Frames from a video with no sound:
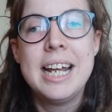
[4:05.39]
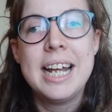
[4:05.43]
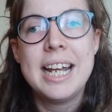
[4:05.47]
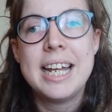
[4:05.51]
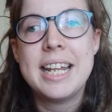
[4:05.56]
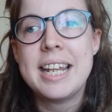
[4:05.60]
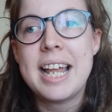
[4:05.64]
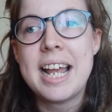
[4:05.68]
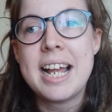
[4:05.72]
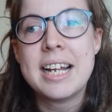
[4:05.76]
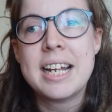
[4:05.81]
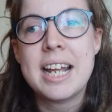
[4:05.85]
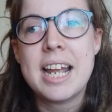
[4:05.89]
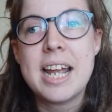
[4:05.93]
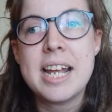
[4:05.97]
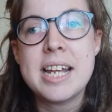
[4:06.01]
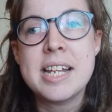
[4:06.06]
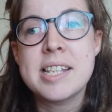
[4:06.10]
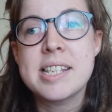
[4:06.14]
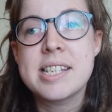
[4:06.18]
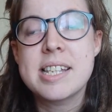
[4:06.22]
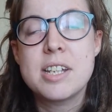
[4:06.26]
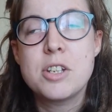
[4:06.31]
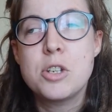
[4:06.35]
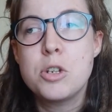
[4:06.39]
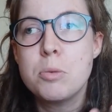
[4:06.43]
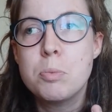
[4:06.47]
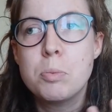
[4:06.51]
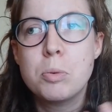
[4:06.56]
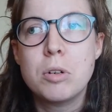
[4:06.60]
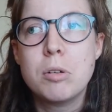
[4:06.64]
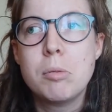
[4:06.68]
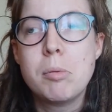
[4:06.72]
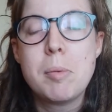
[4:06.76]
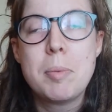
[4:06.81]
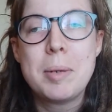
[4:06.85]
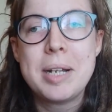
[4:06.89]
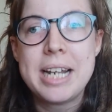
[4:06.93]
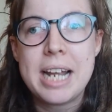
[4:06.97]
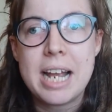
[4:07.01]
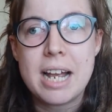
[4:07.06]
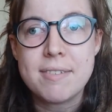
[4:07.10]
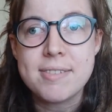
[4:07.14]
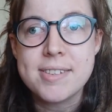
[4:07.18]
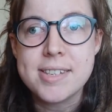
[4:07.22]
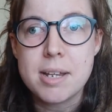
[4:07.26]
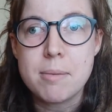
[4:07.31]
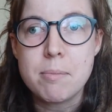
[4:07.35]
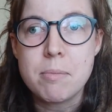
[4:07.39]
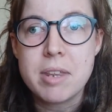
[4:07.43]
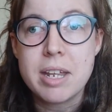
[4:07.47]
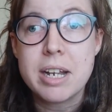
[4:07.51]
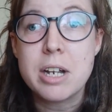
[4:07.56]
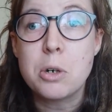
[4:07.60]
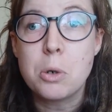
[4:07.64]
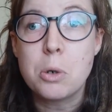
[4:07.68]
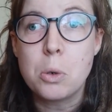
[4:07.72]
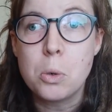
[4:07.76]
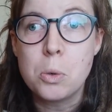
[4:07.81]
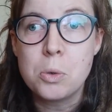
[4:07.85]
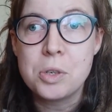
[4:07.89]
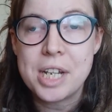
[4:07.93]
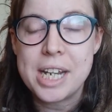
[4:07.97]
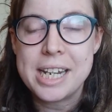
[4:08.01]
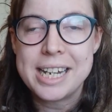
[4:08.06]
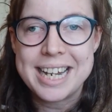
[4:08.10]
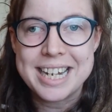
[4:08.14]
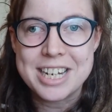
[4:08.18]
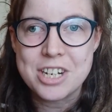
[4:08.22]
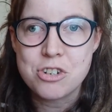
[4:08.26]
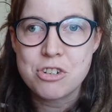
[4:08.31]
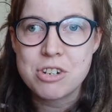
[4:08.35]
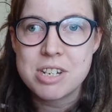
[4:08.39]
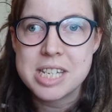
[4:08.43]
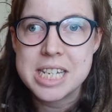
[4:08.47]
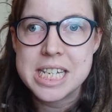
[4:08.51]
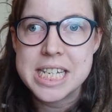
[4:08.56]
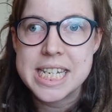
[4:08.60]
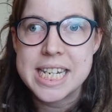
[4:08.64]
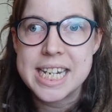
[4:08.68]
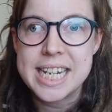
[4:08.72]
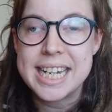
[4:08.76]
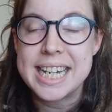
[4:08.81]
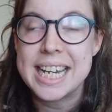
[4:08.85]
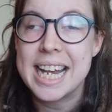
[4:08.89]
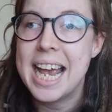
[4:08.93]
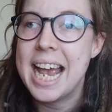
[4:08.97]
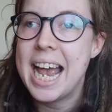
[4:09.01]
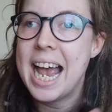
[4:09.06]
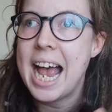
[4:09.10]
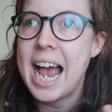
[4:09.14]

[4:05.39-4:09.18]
In that case, you probably have something called electricity,